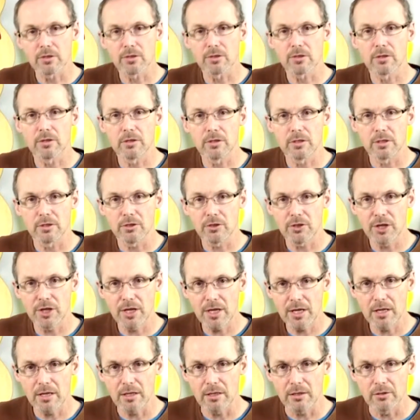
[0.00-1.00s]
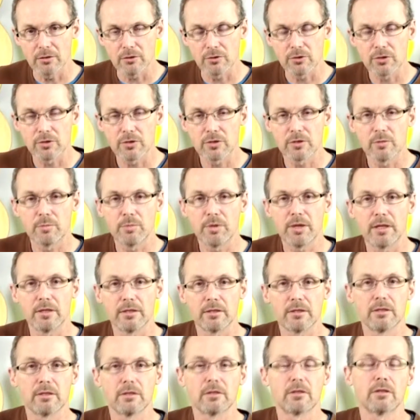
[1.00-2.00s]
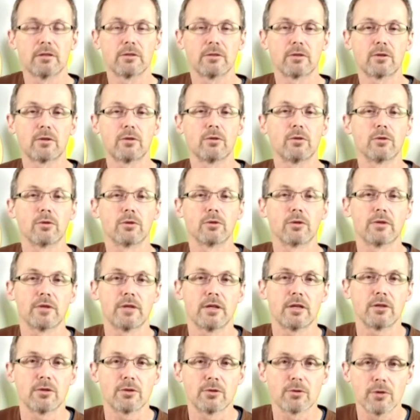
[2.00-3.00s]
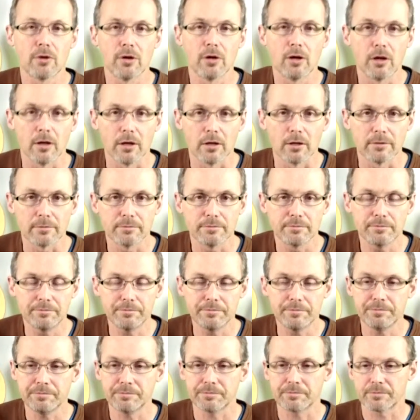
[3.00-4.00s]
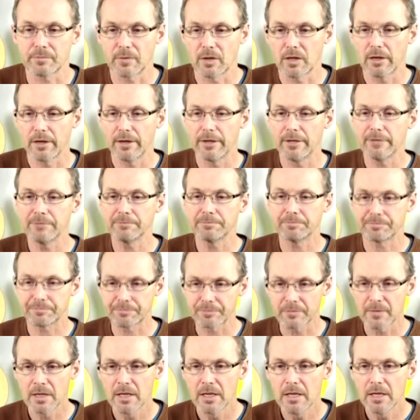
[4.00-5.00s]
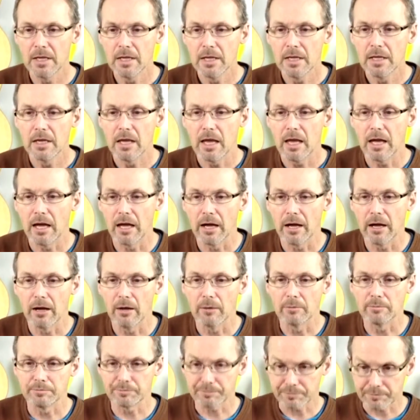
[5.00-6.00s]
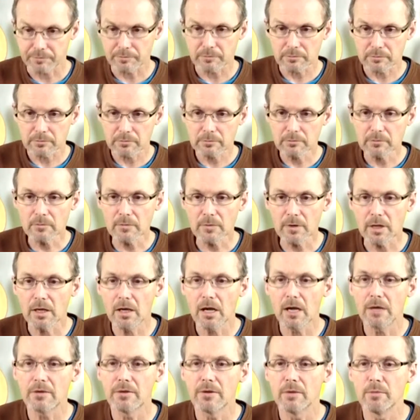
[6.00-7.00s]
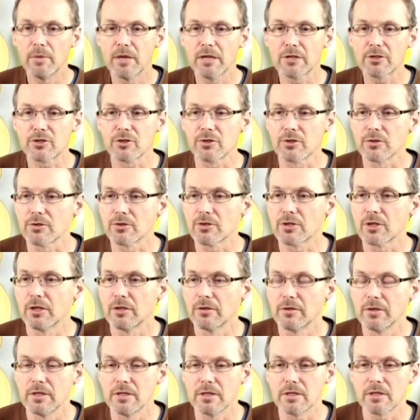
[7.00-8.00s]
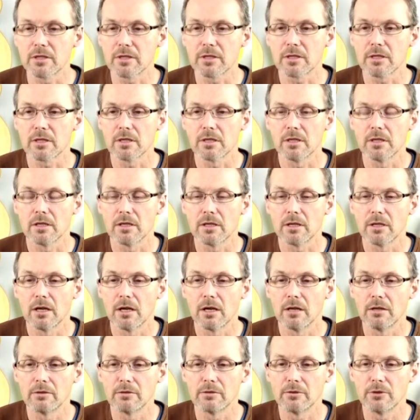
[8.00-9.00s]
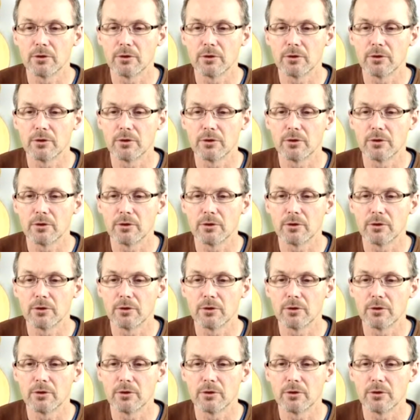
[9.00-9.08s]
are going to change dependent on the chord that you're on. Okay? The measures on these, on your